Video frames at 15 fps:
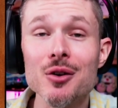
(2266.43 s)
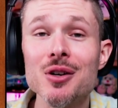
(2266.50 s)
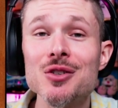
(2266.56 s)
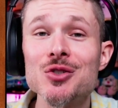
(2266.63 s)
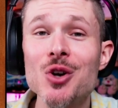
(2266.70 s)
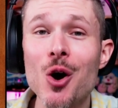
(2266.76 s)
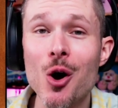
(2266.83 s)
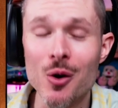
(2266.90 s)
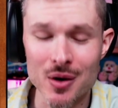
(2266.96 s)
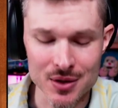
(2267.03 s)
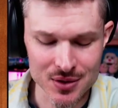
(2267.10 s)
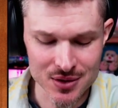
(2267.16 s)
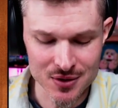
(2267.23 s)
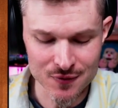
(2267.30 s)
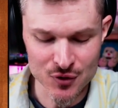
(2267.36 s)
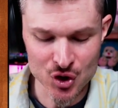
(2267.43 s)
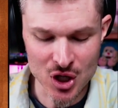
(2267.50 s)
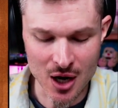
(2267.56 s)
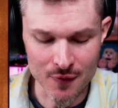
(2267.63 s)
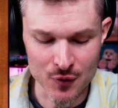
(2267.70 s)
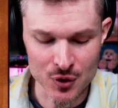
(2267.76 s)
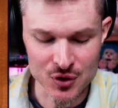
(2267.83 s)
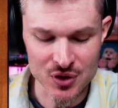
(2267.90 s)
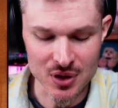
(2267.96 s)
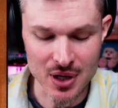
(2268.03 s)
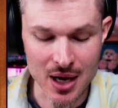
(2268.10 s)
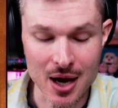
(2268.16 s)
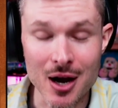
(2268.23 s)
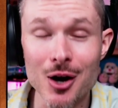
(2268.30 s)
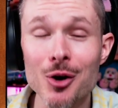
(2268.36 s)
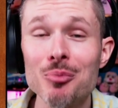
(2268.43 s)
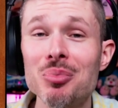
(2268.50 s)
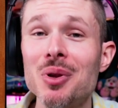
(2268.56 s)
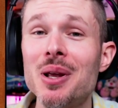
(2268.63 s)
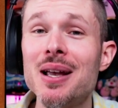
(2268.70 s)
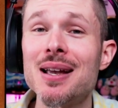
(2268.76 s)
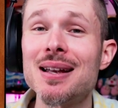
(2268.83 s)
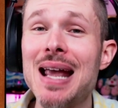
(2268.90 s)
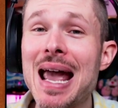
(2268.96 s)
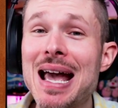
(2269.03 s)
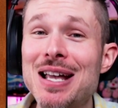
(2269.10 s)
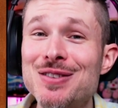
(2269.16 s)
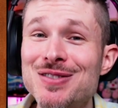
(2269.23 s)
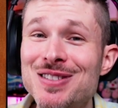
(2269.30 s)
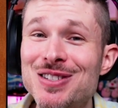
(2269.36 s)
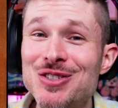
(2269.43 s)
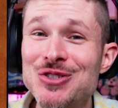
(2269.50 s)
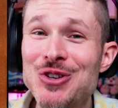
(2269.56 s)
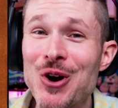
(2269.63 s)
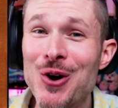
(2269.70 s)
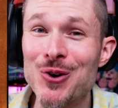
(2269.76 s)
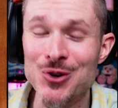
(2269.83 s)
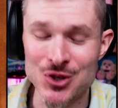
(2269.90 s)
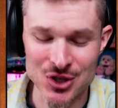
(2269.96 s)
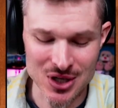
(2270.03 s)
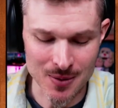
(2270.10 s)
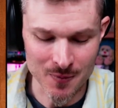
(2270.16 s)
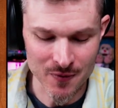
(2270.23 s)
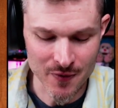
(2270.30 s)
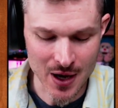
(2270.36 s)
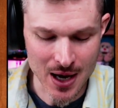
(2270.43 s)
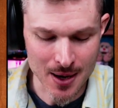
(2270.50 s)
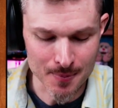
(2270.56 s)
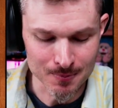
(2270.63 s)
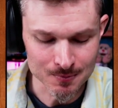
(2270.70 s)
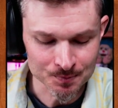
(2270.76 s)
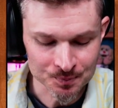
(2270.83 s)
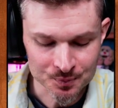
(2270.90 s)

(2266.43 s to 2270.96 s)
guitarist of Jefferson Airplane and Starship fame.